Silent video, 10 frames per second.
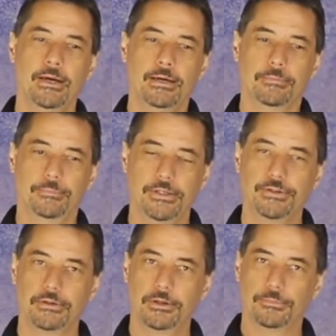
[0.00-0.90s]
but
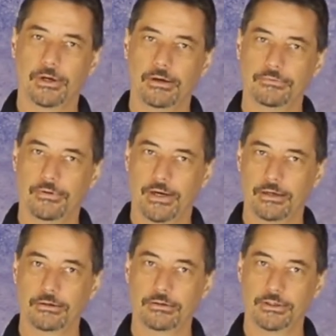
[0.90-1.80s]
basically brown
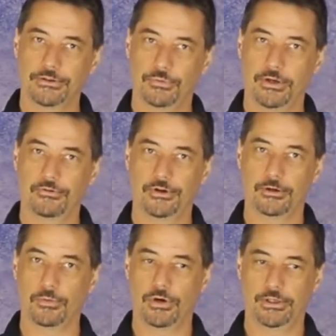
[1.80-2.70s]
fat is a way for
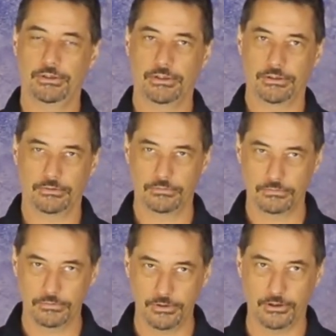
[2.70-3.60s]
your body to
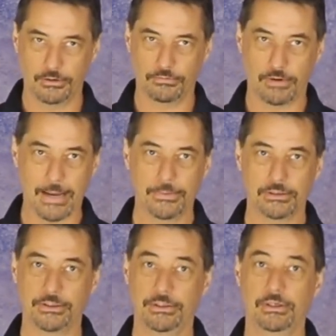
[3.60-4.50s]
really
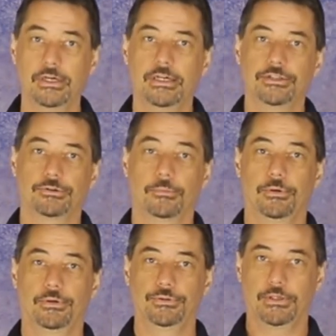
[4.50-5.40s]
rapidly start
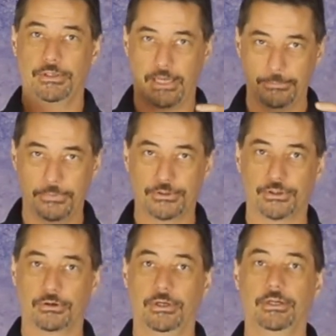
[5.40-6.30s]
producing
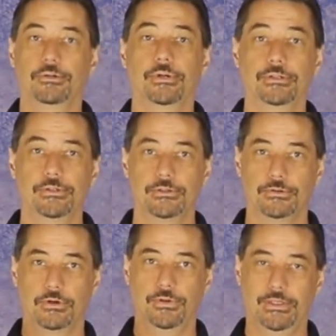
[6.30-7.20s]
temperature increases
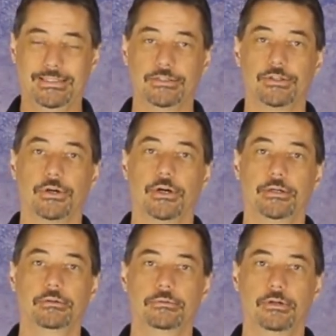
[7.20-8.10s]
on the
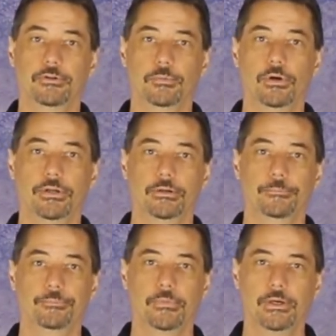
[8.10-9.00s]
inside of your body.
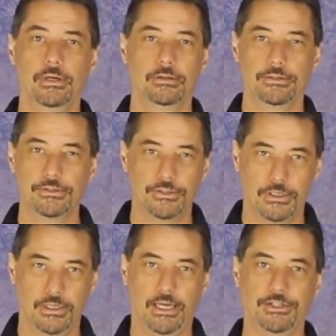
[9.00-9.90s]
This is
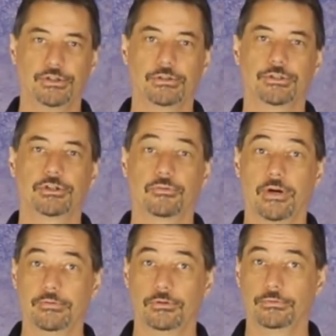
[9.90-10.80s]
an ancient
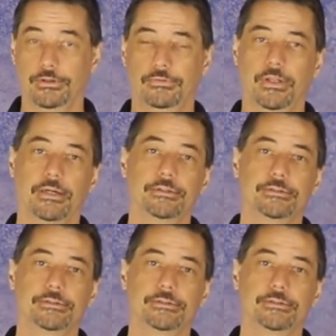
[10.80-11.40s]
survival reflex.